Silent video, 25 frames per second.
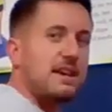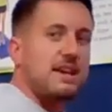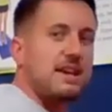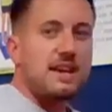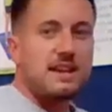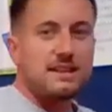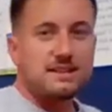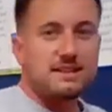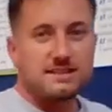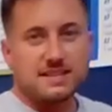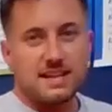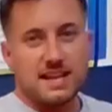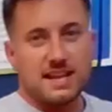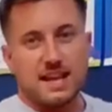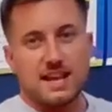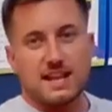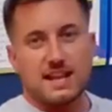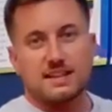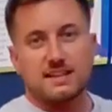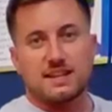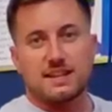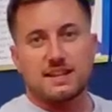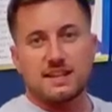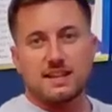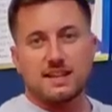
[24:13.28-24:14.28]
and
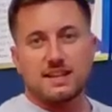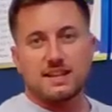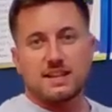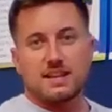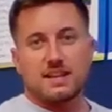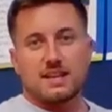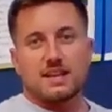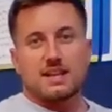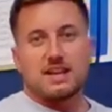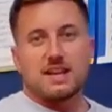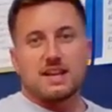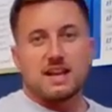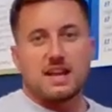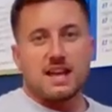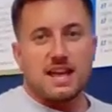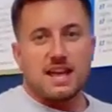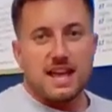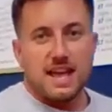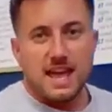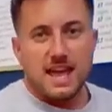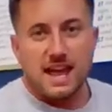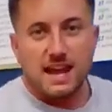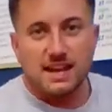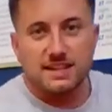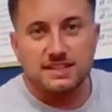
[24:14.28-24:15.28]
10.
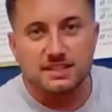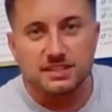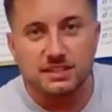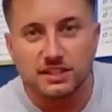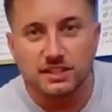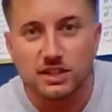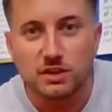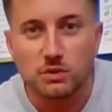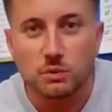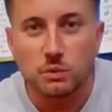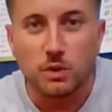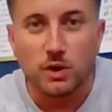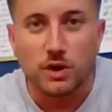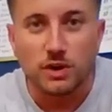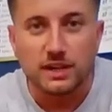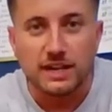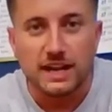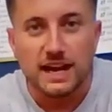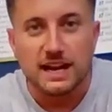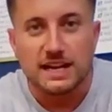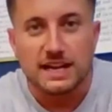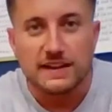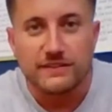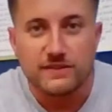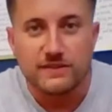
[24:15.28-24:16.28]
Excellent
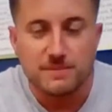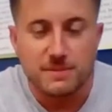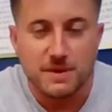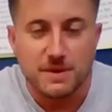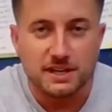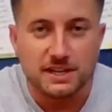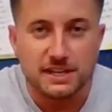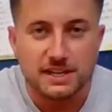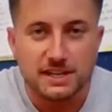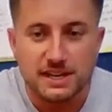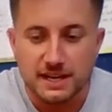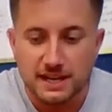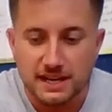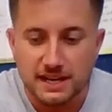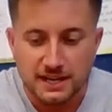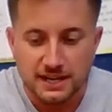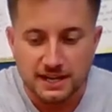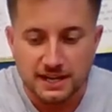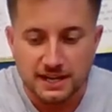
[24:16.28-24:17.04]
workout, everybody.